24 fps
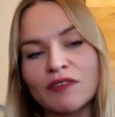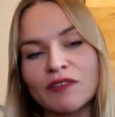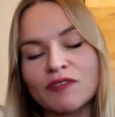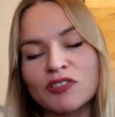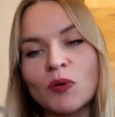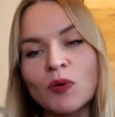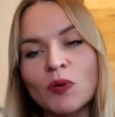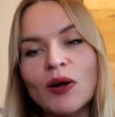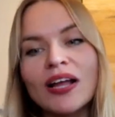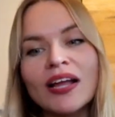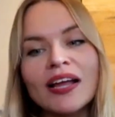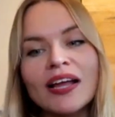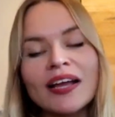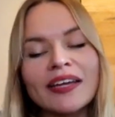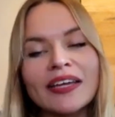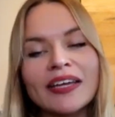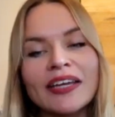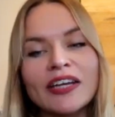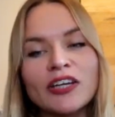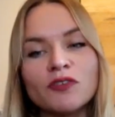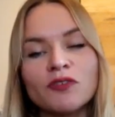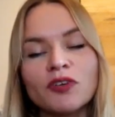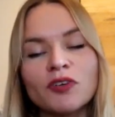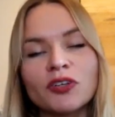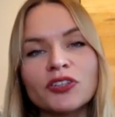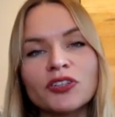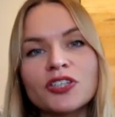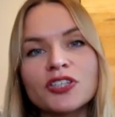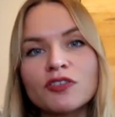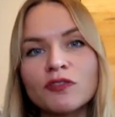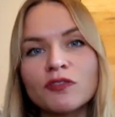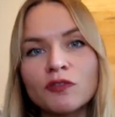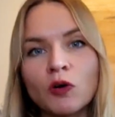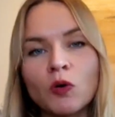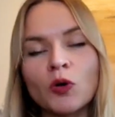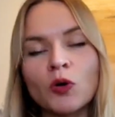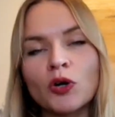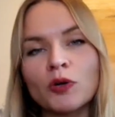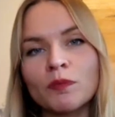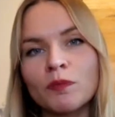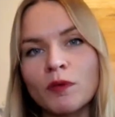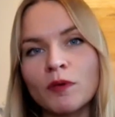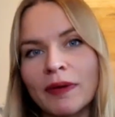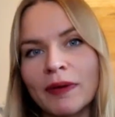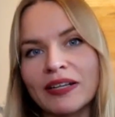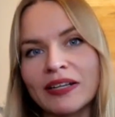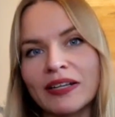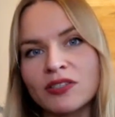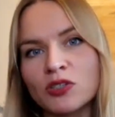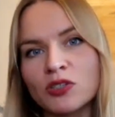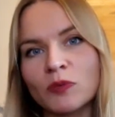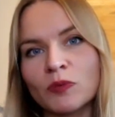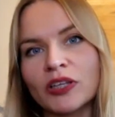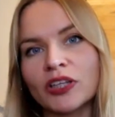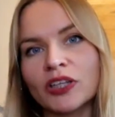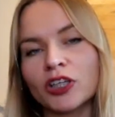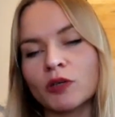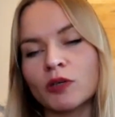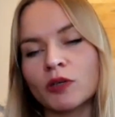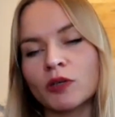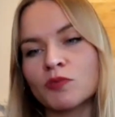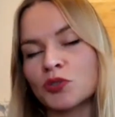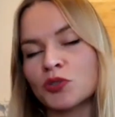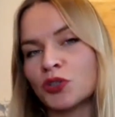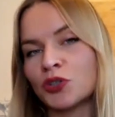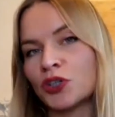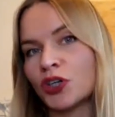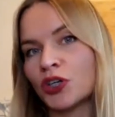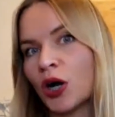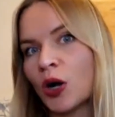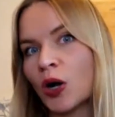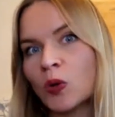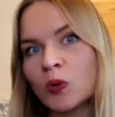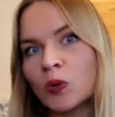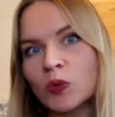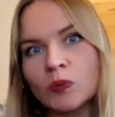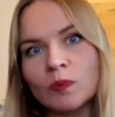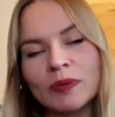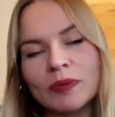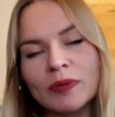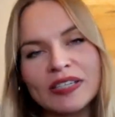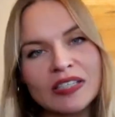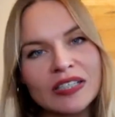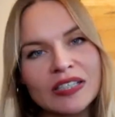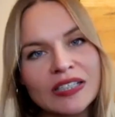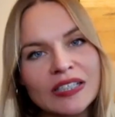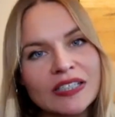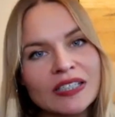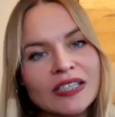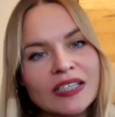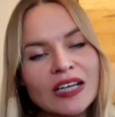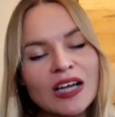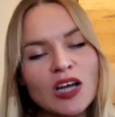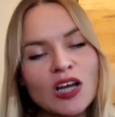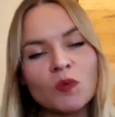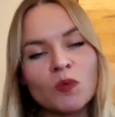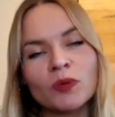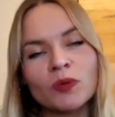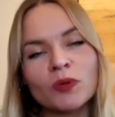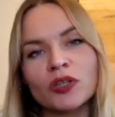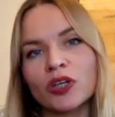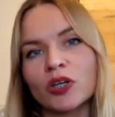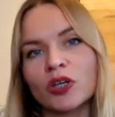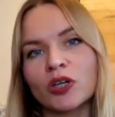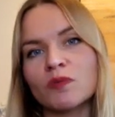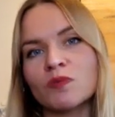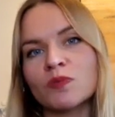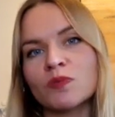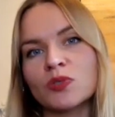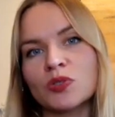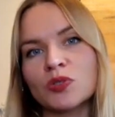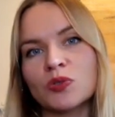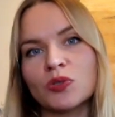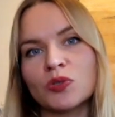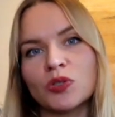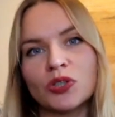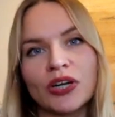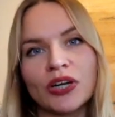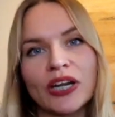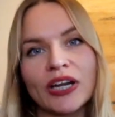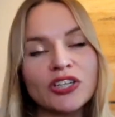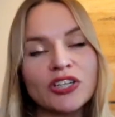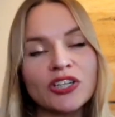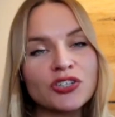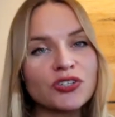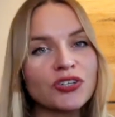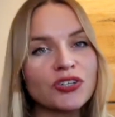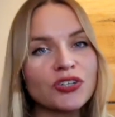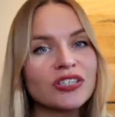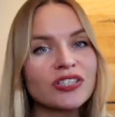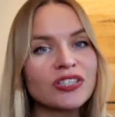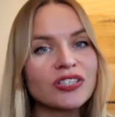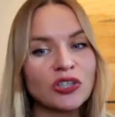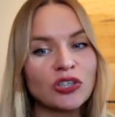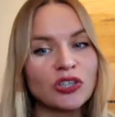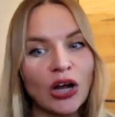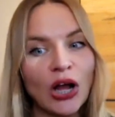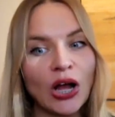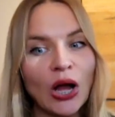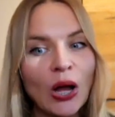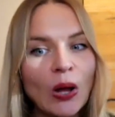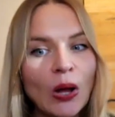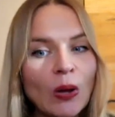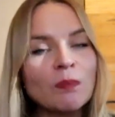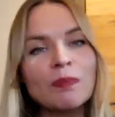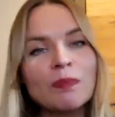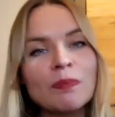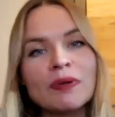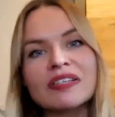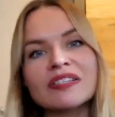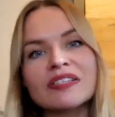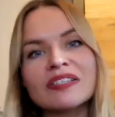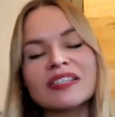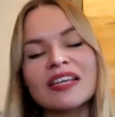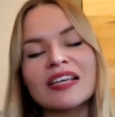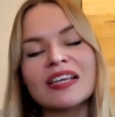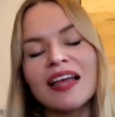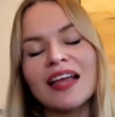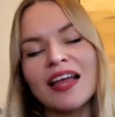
So here you've got this forward momentum when it comes to your own business, when it comes to your interests, your hobbies,